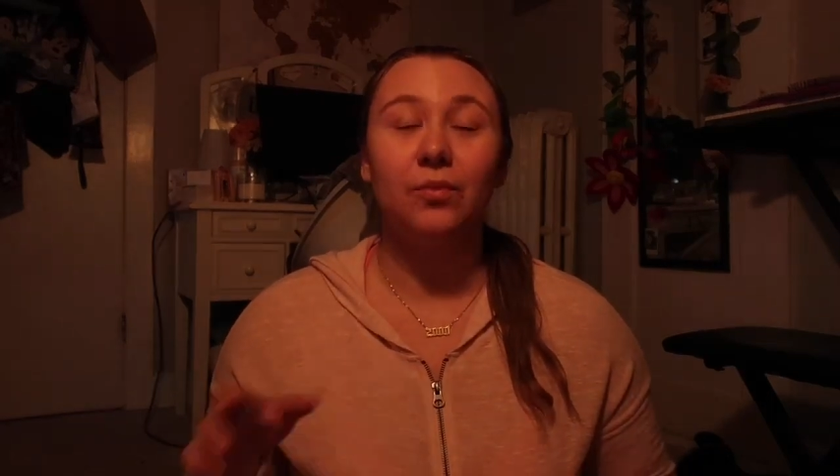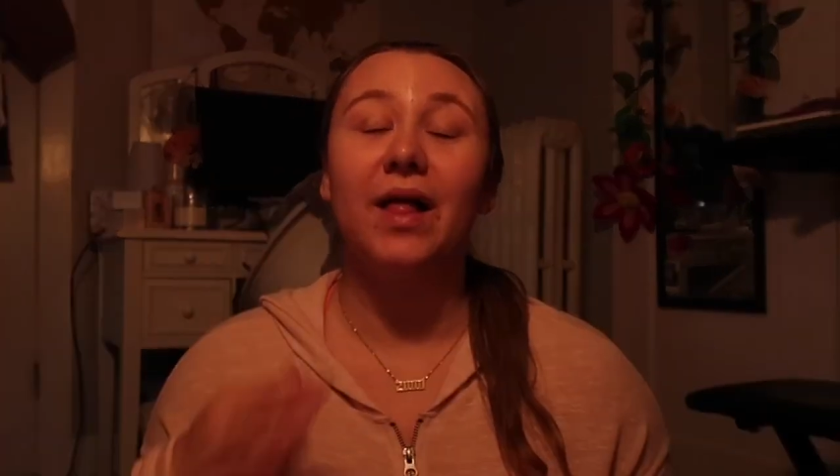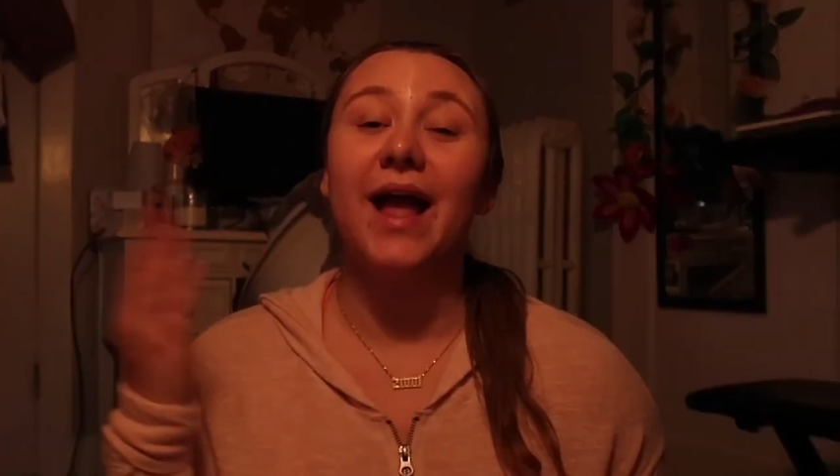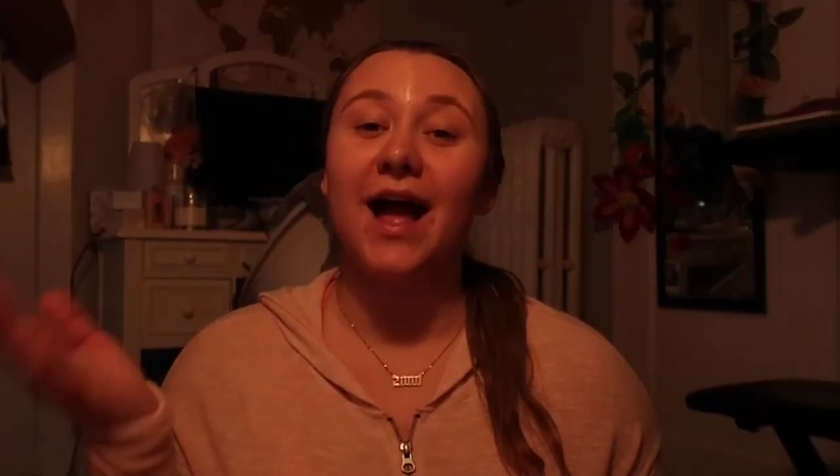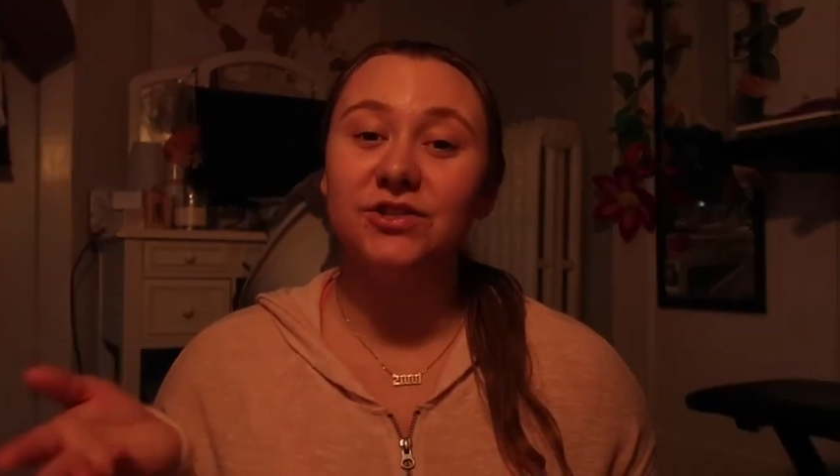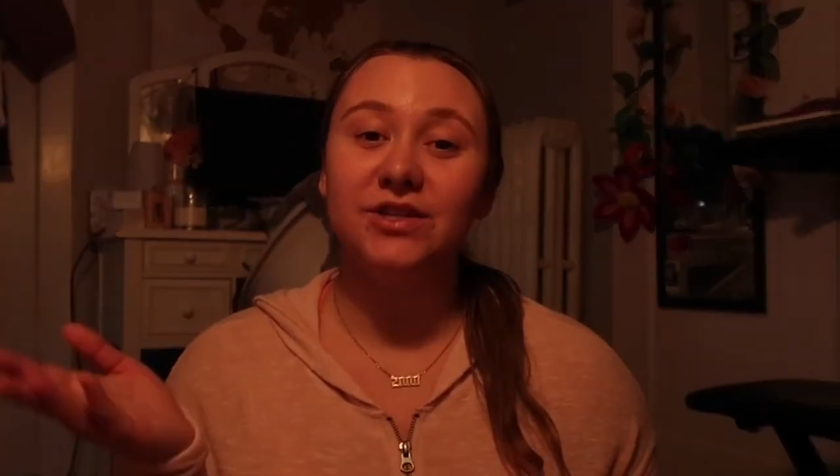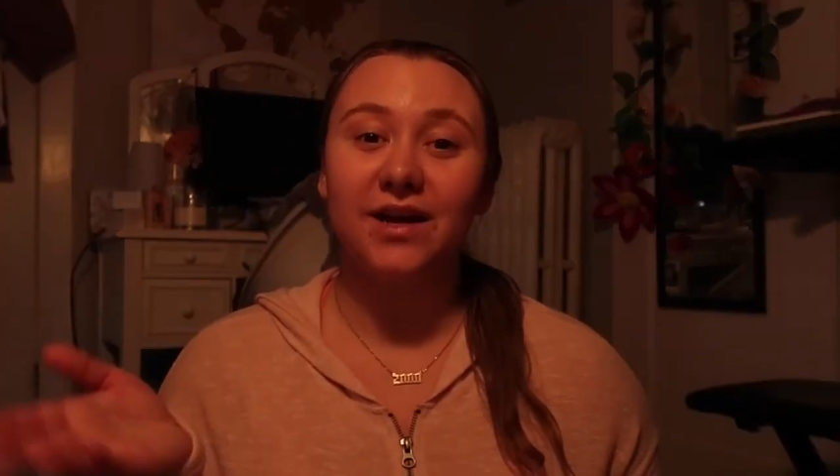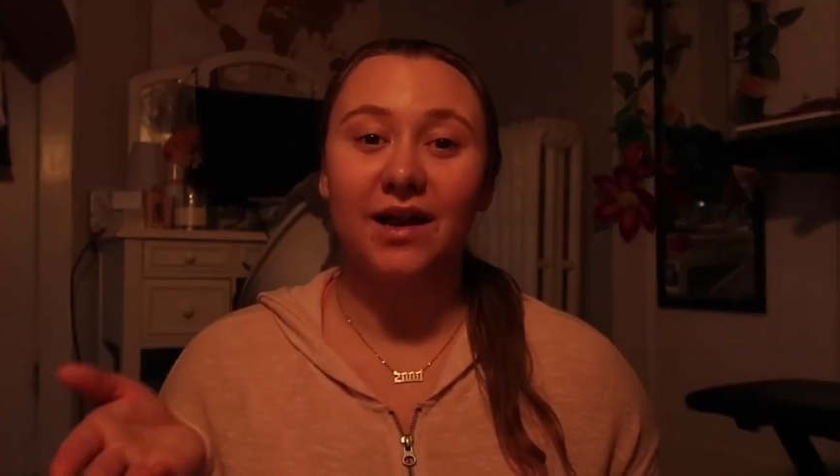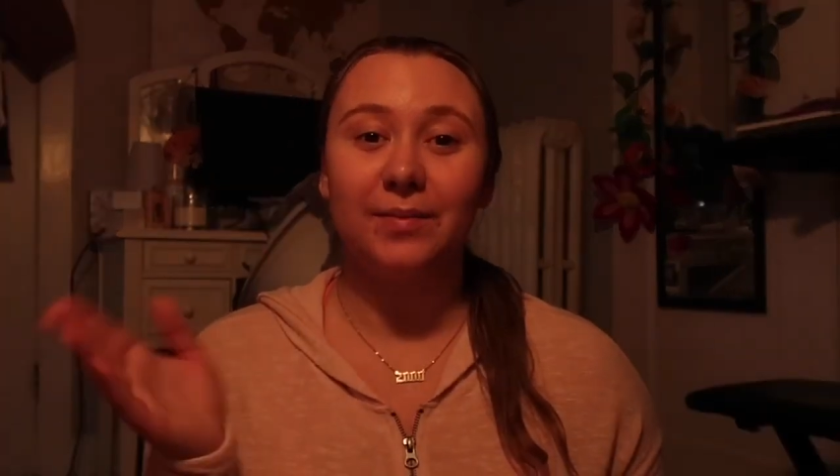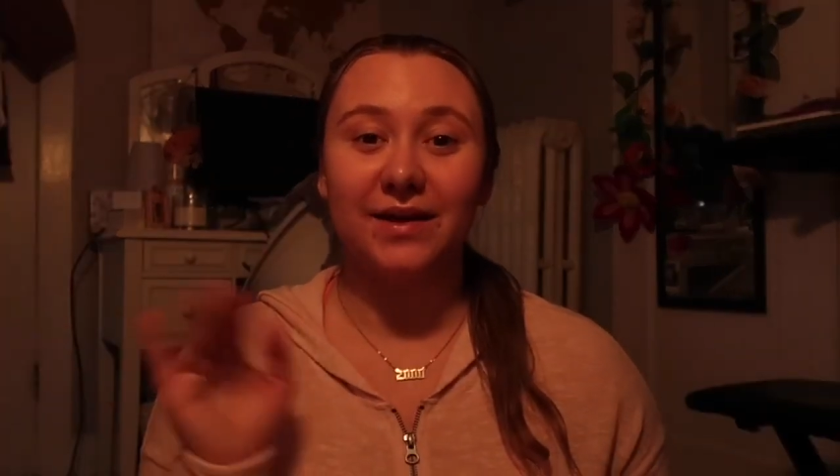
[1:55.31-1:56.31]
well, I actually
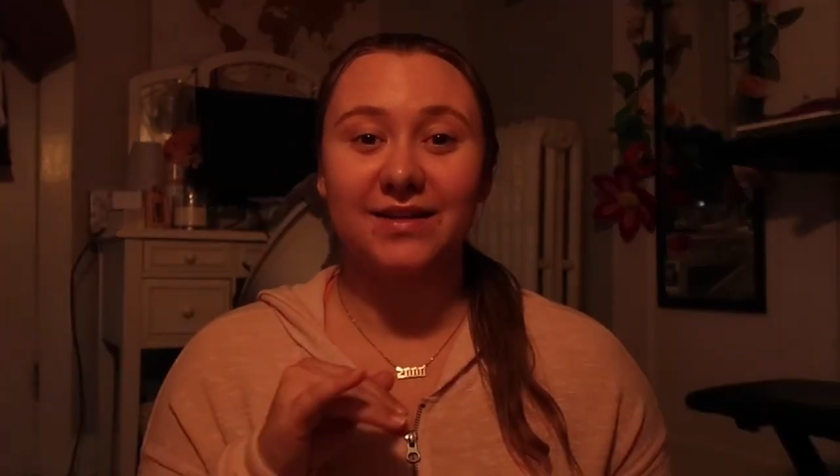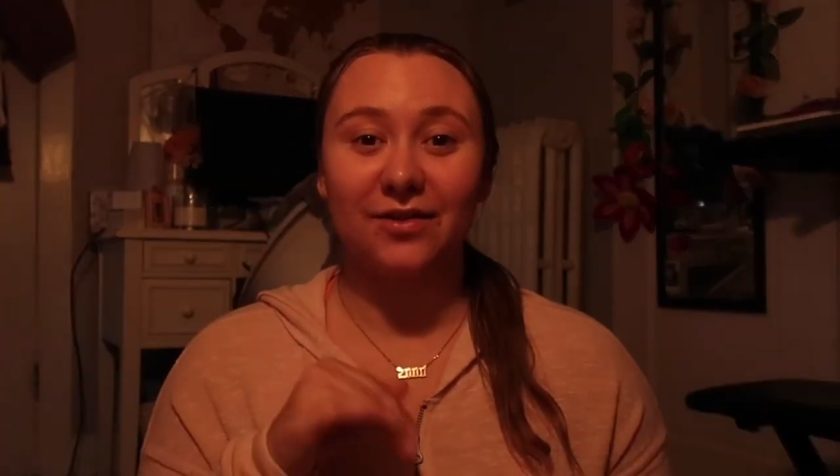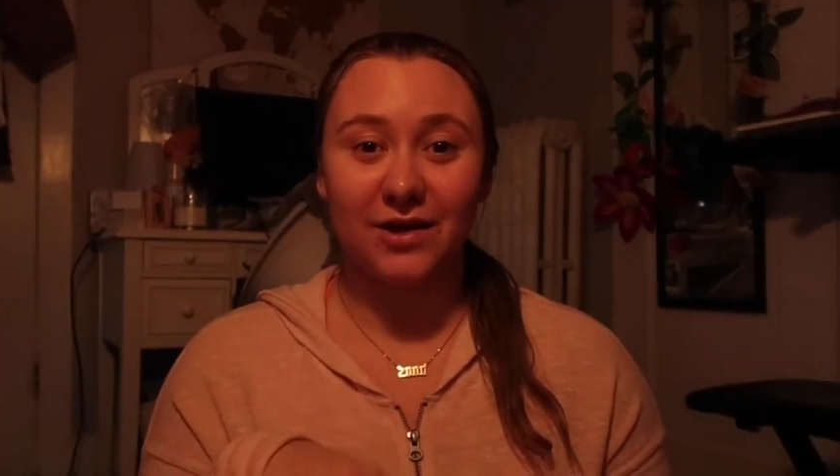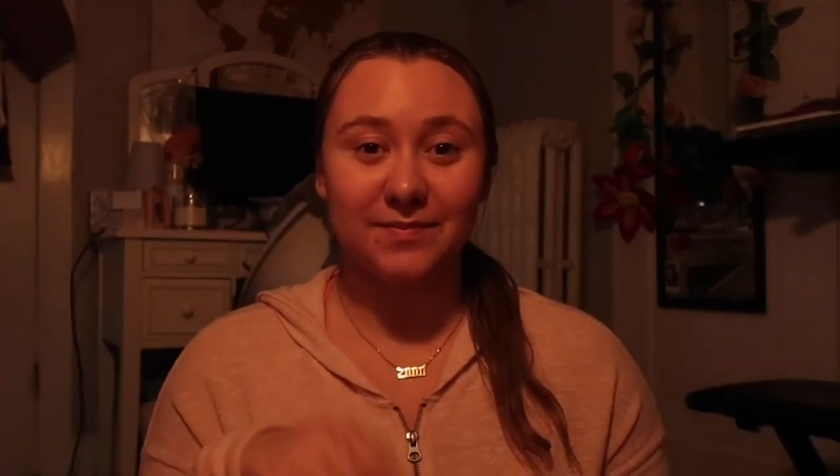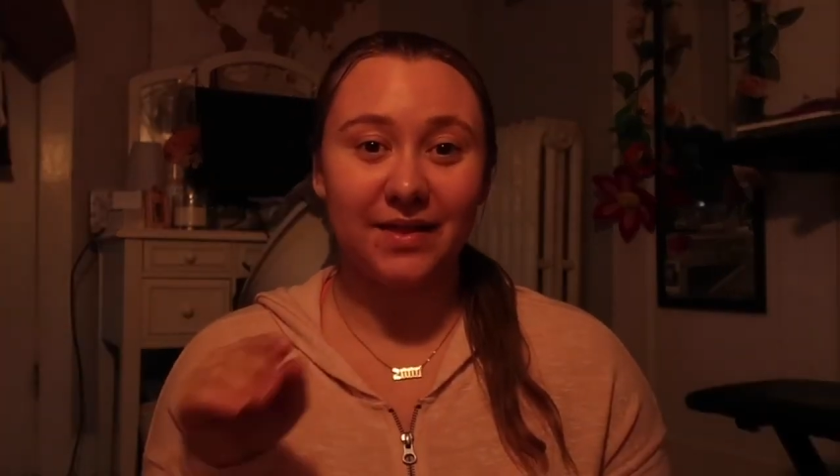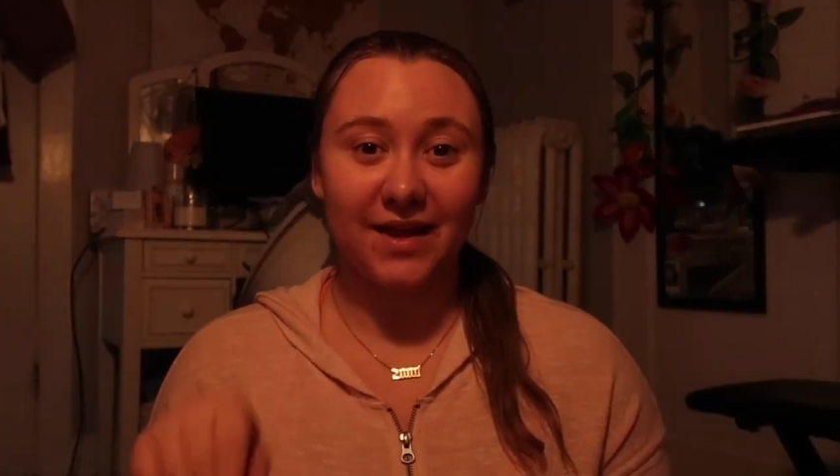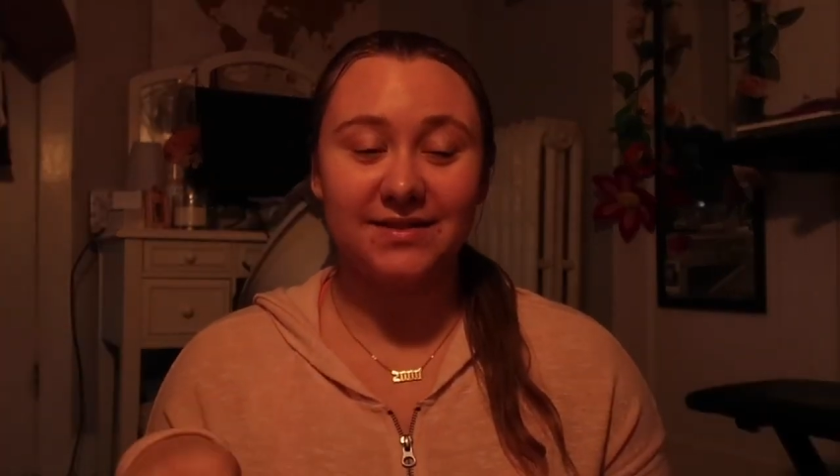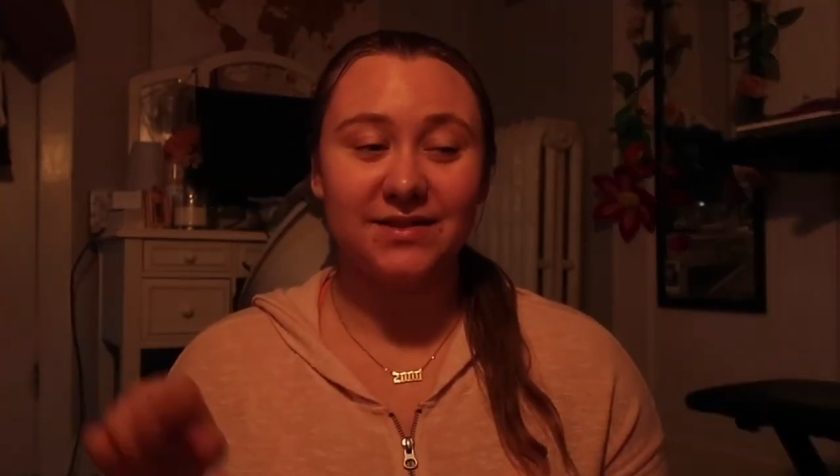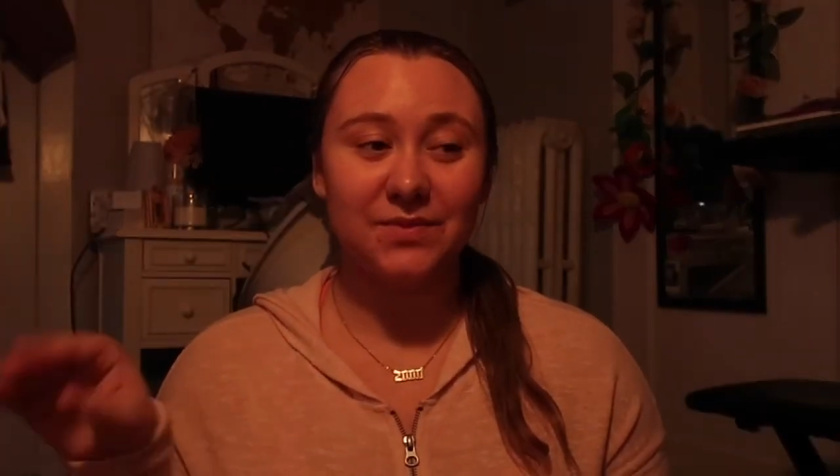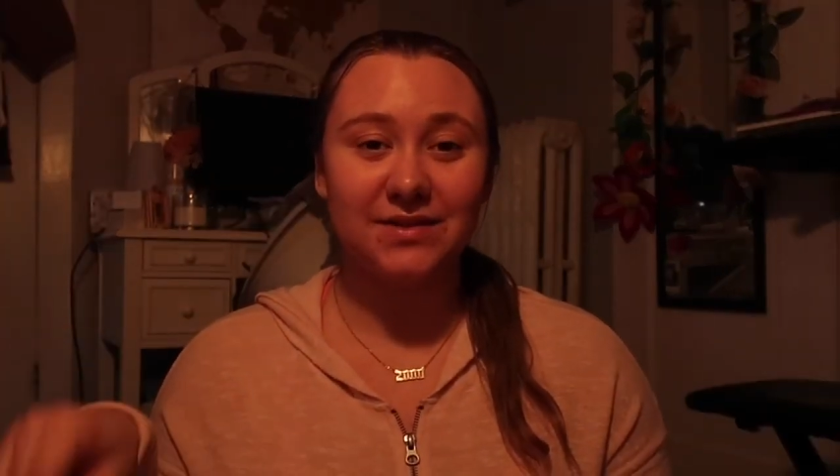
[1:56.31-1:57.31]
got it because I lost my license